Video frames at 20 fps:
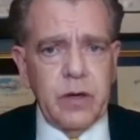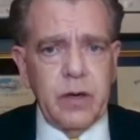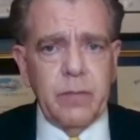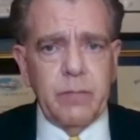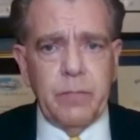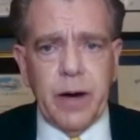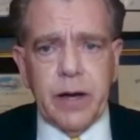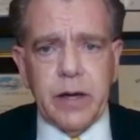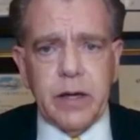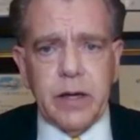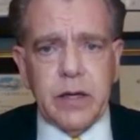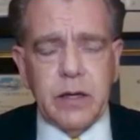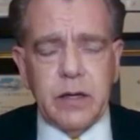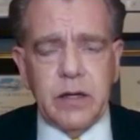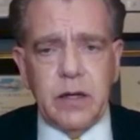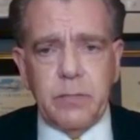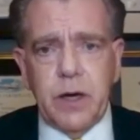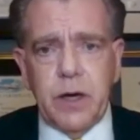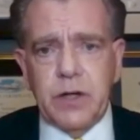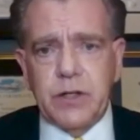by
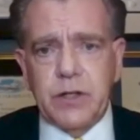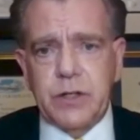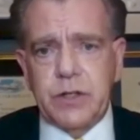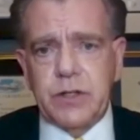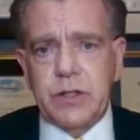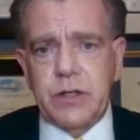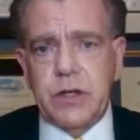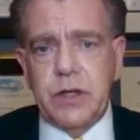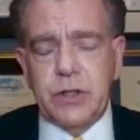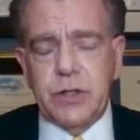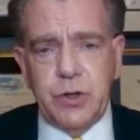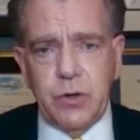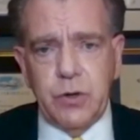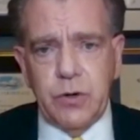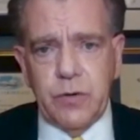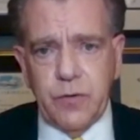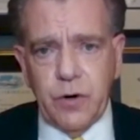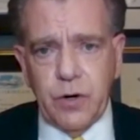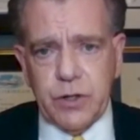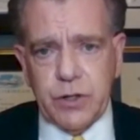kidney patients is
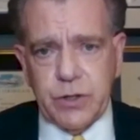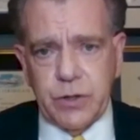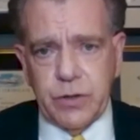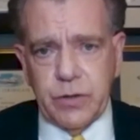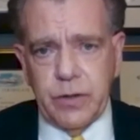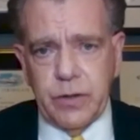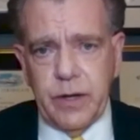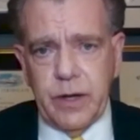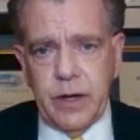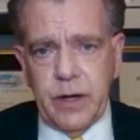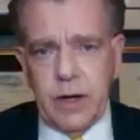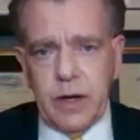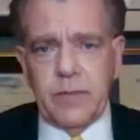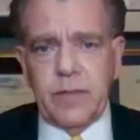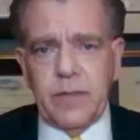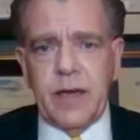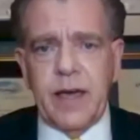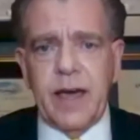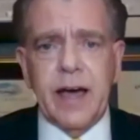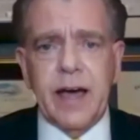universal. And
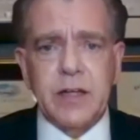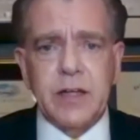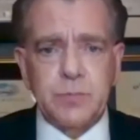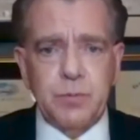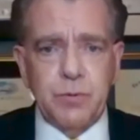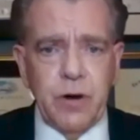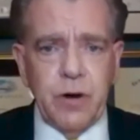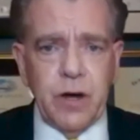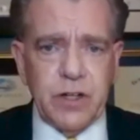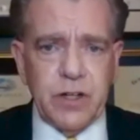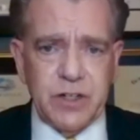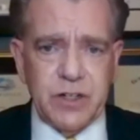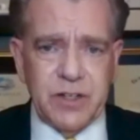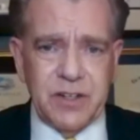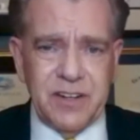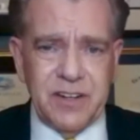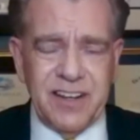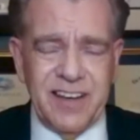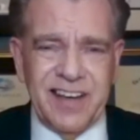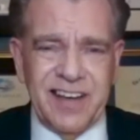the
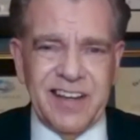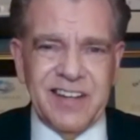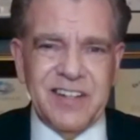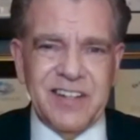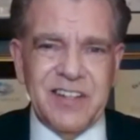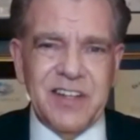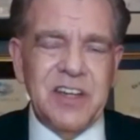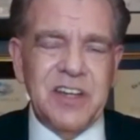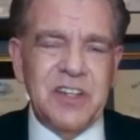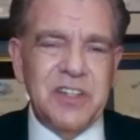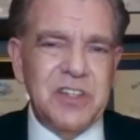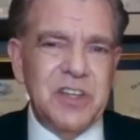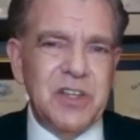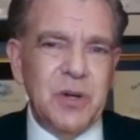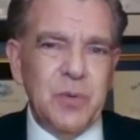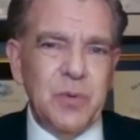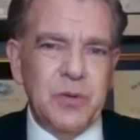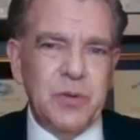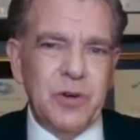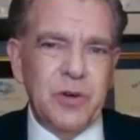aspiration to
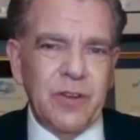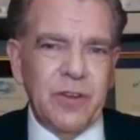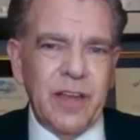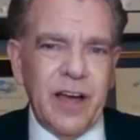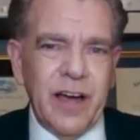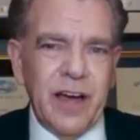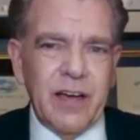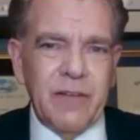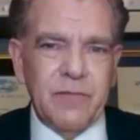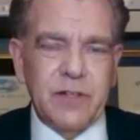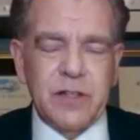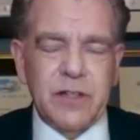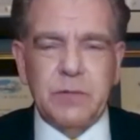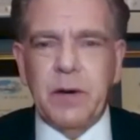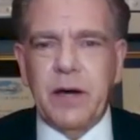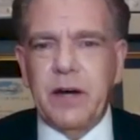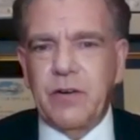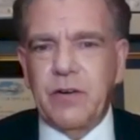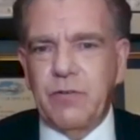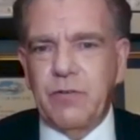continue with your life
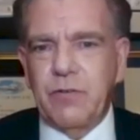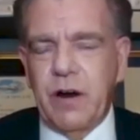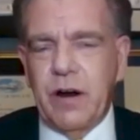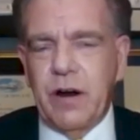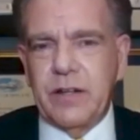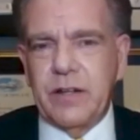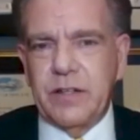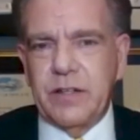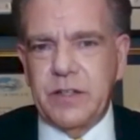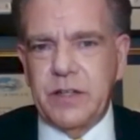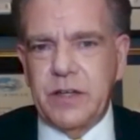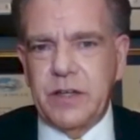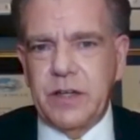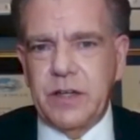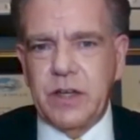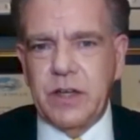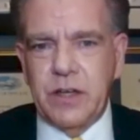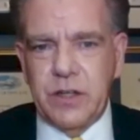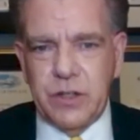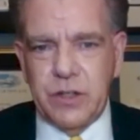despite a chronic
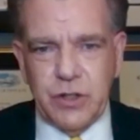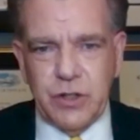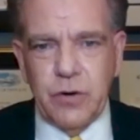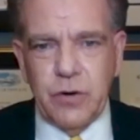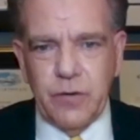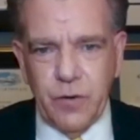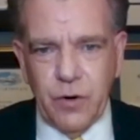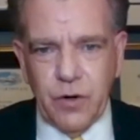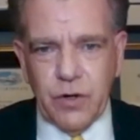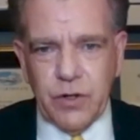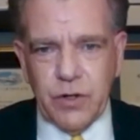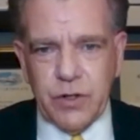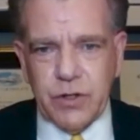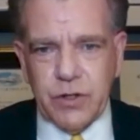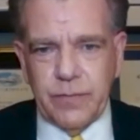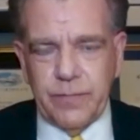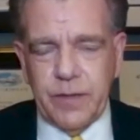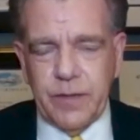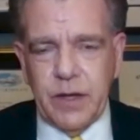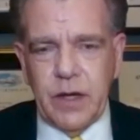disease is universal.
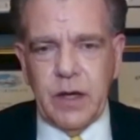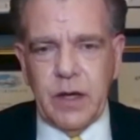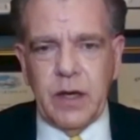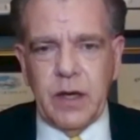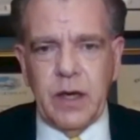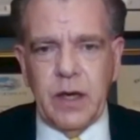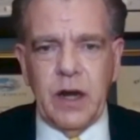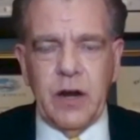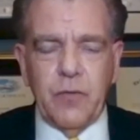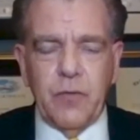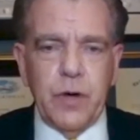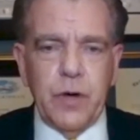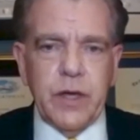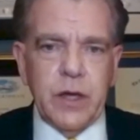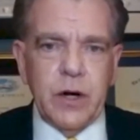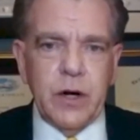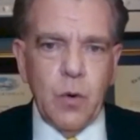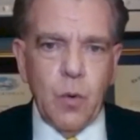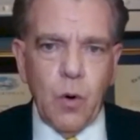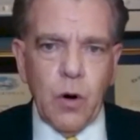And if we
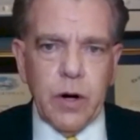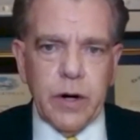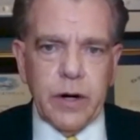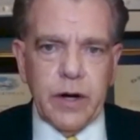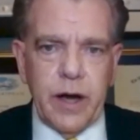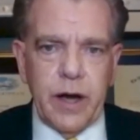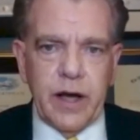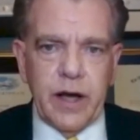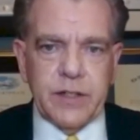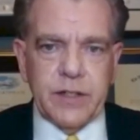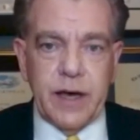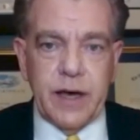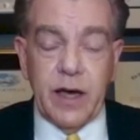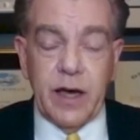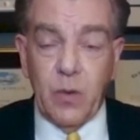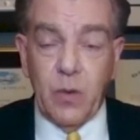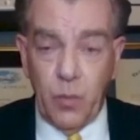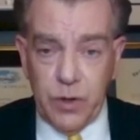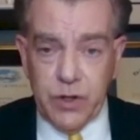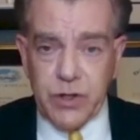can organize
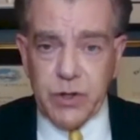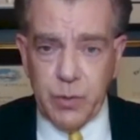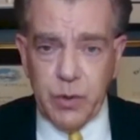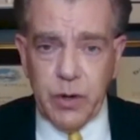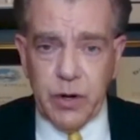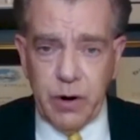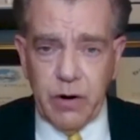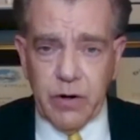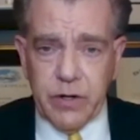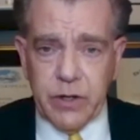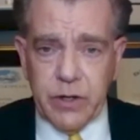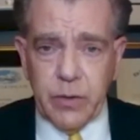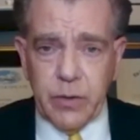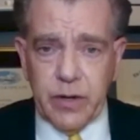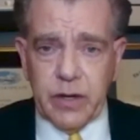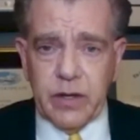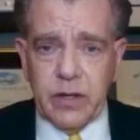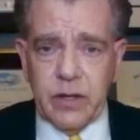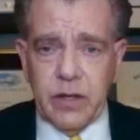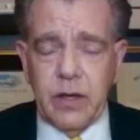that, which we are
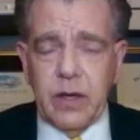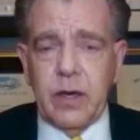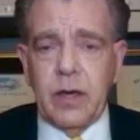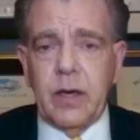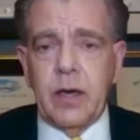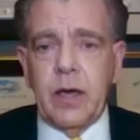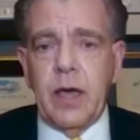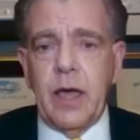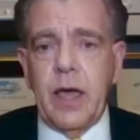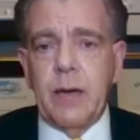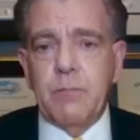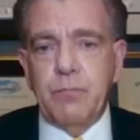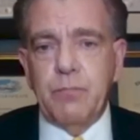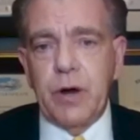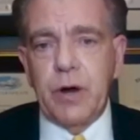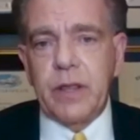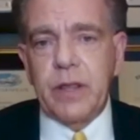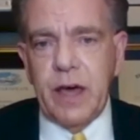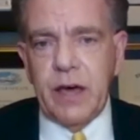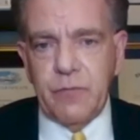doing, and
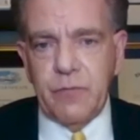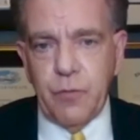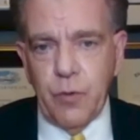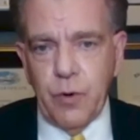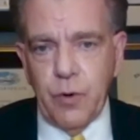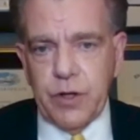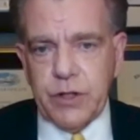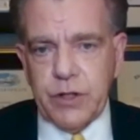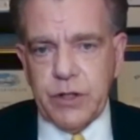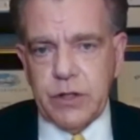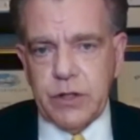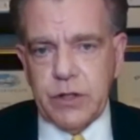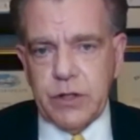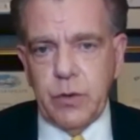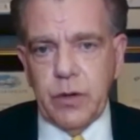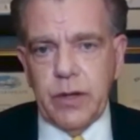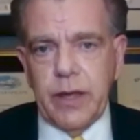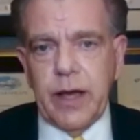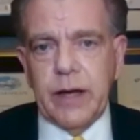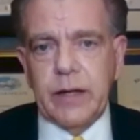bring that voice
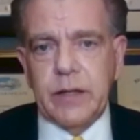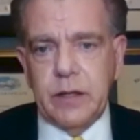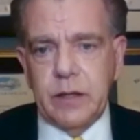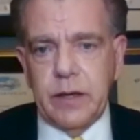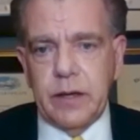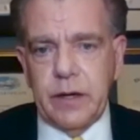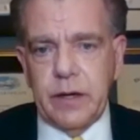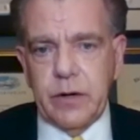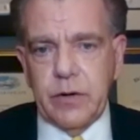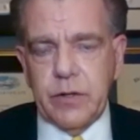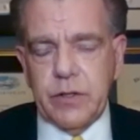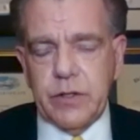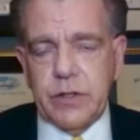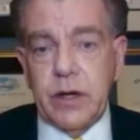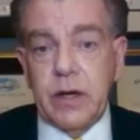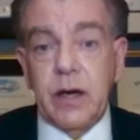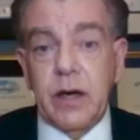to elected leaders